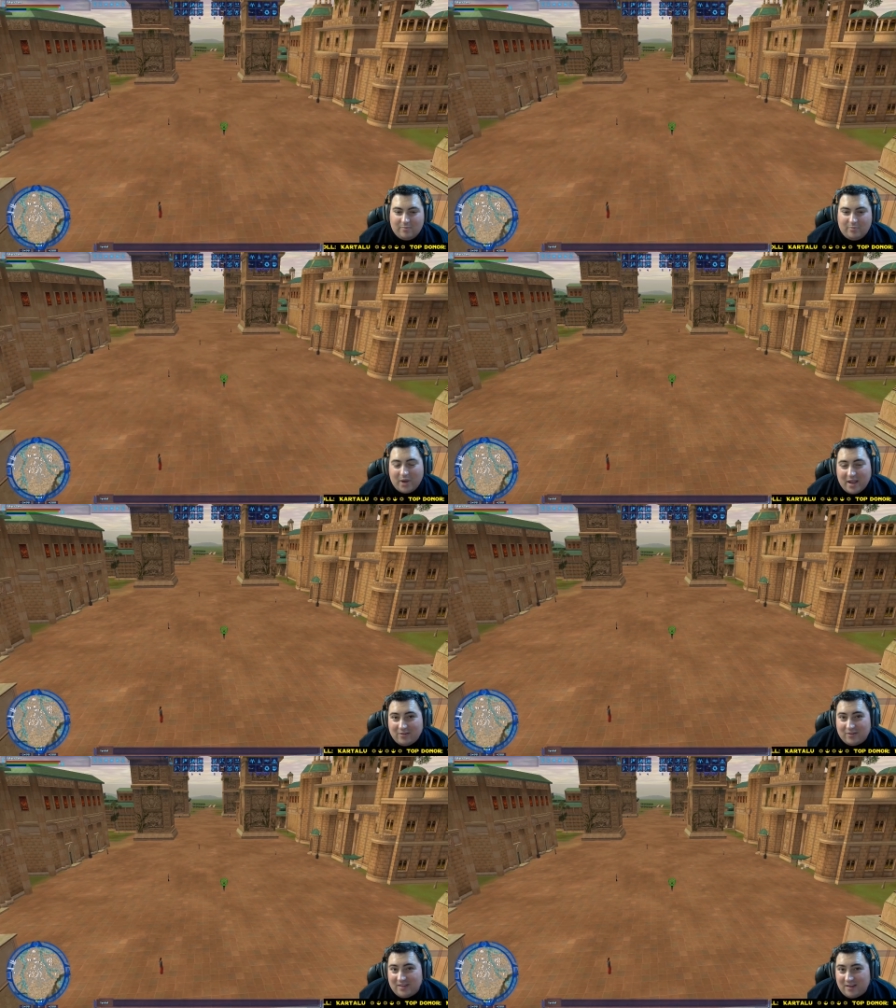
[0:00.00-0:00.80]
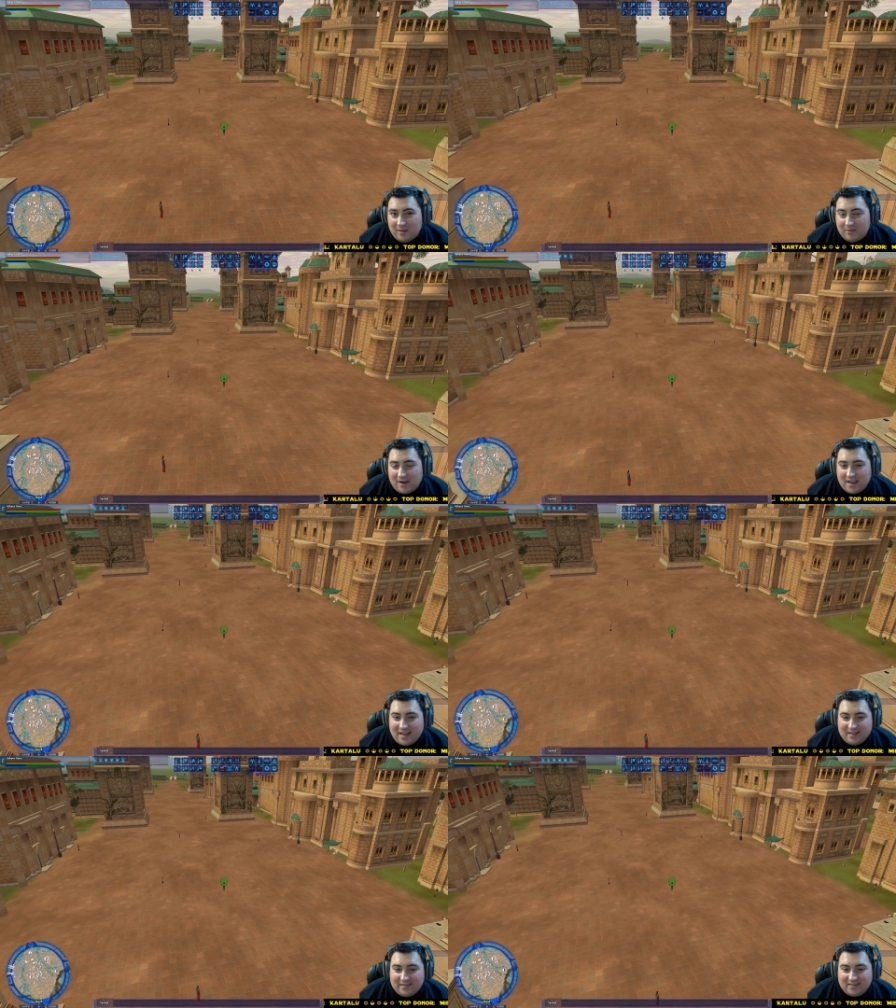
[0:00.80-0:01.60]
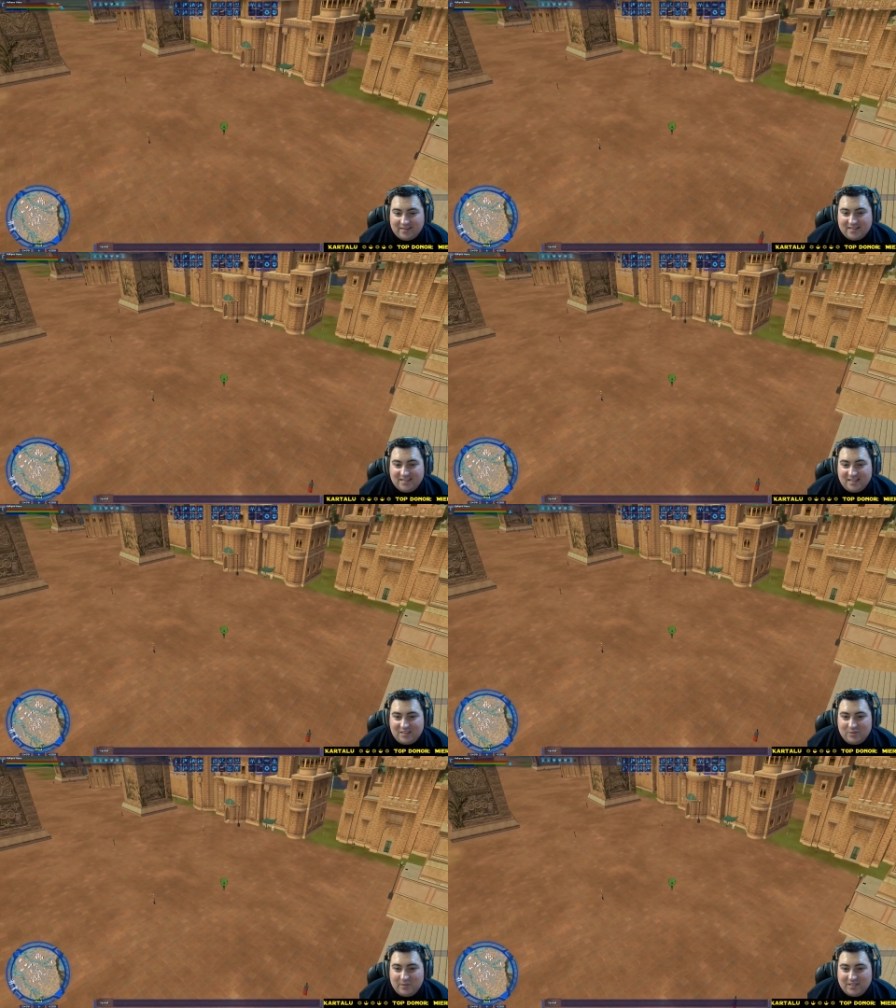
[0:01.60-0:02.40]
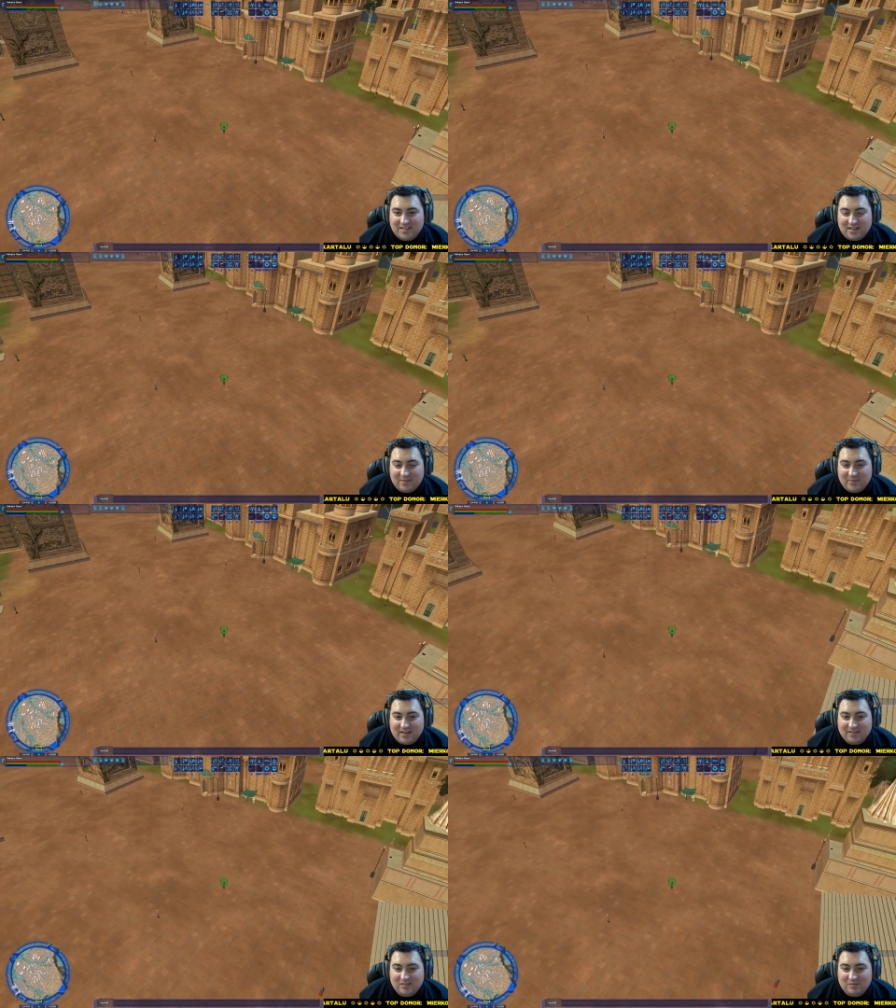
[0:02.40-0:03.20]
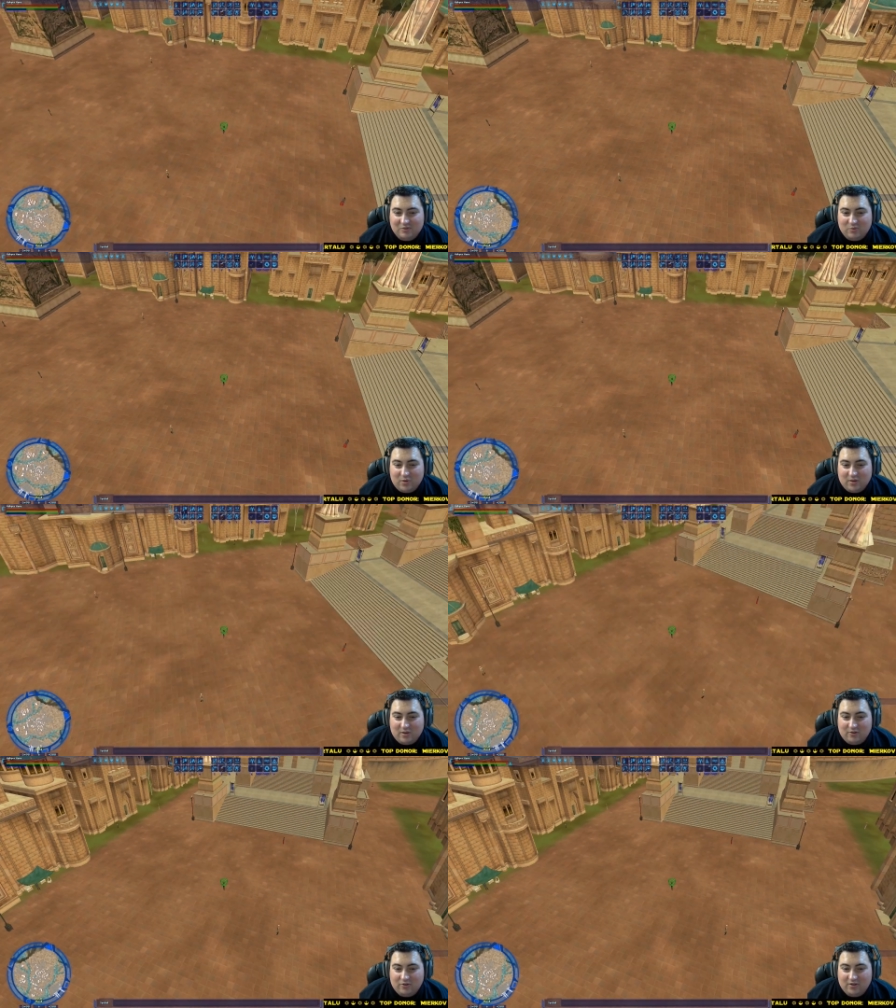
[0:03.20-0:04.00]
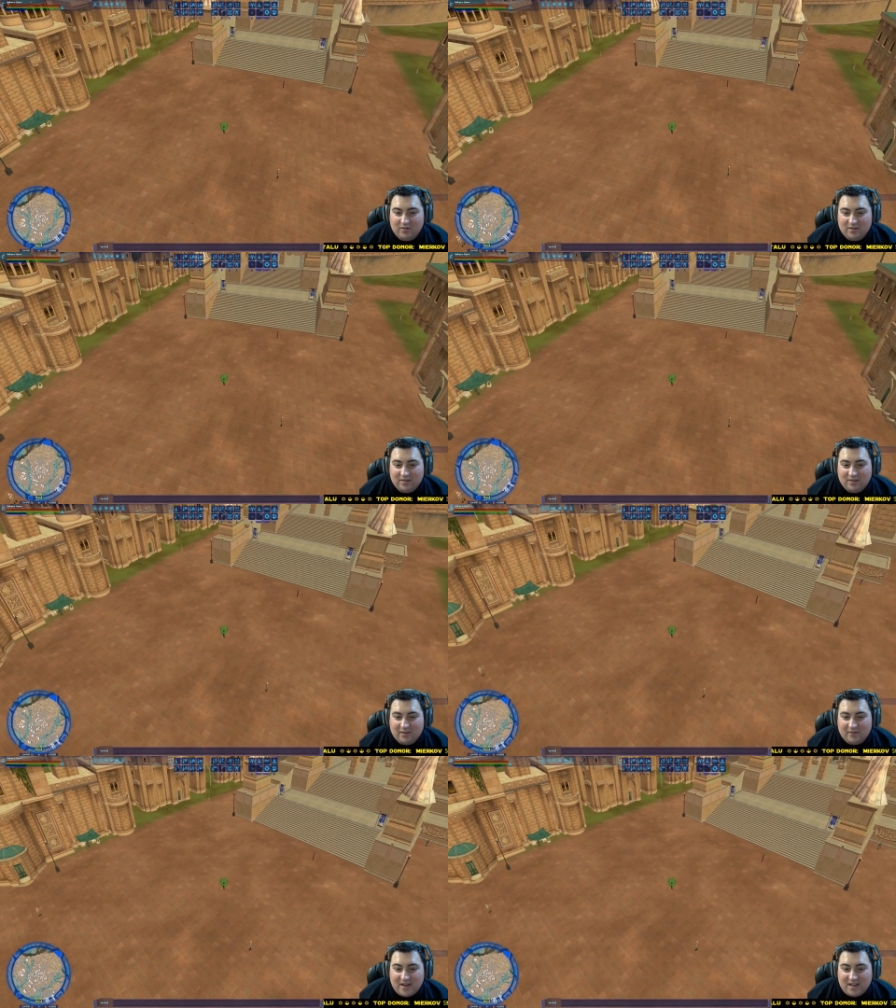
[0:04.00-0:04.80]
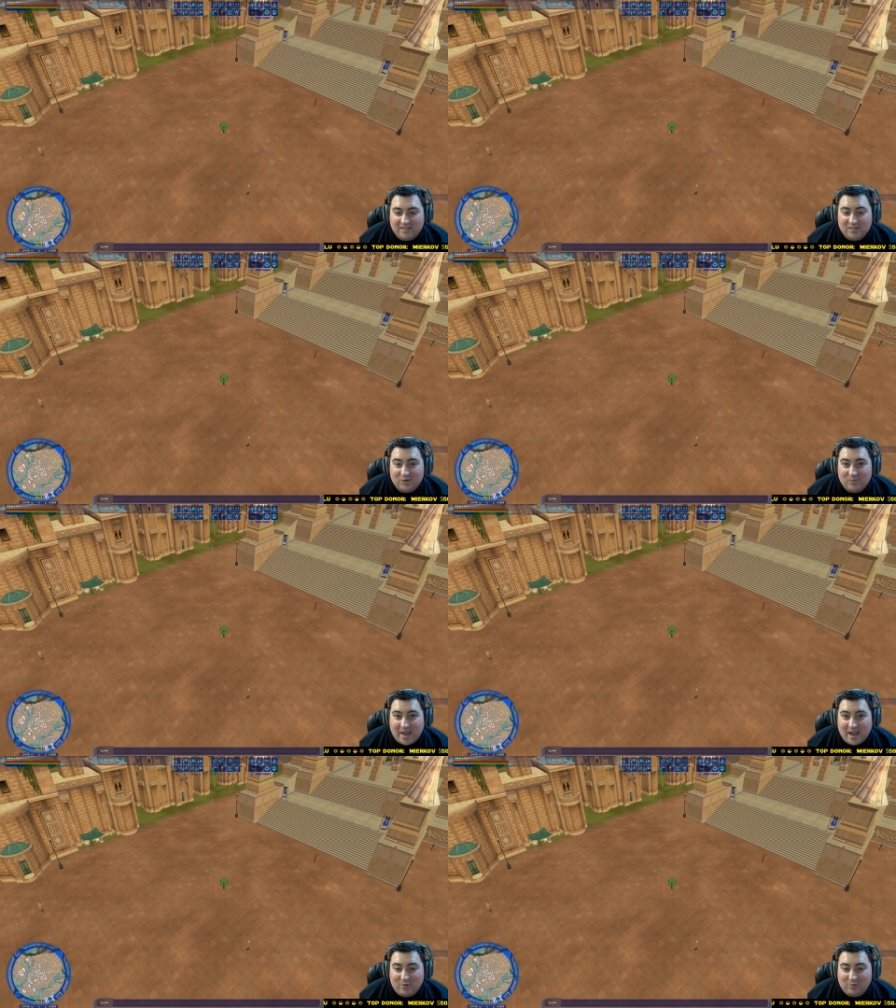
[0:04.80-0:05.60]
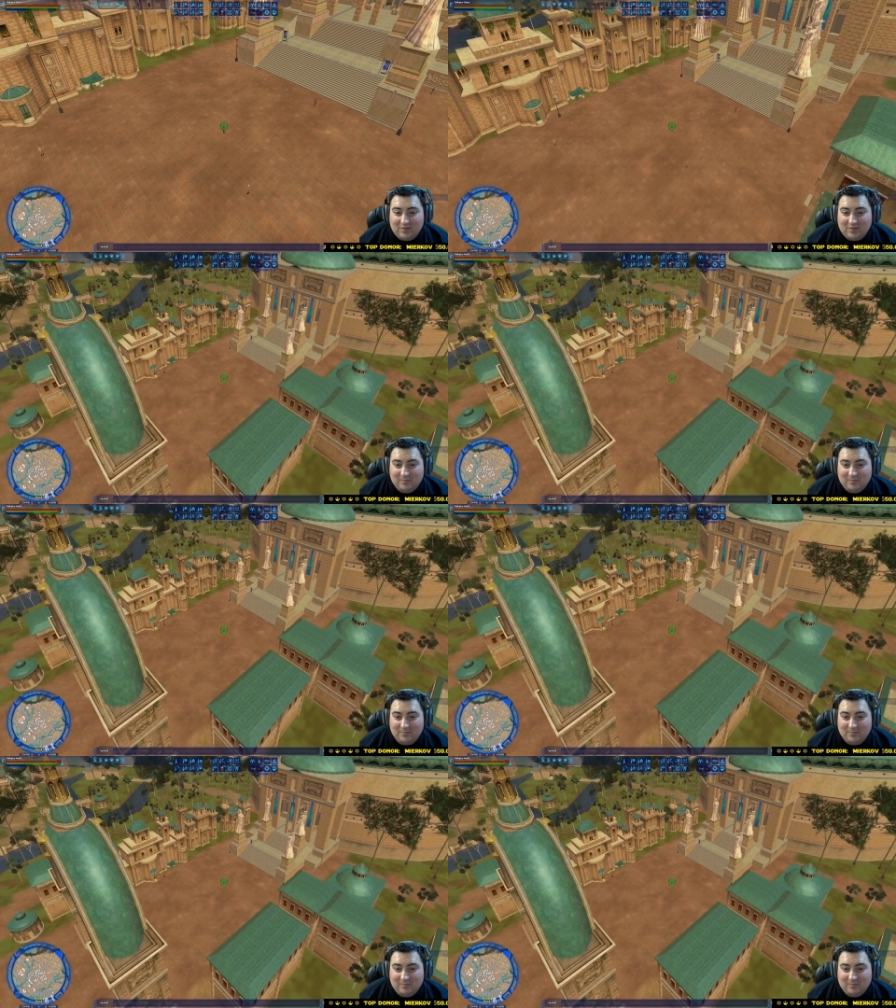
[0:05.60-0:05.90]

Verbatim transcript: But on the other hand, since we set the max zoom to 100, if I zoom out,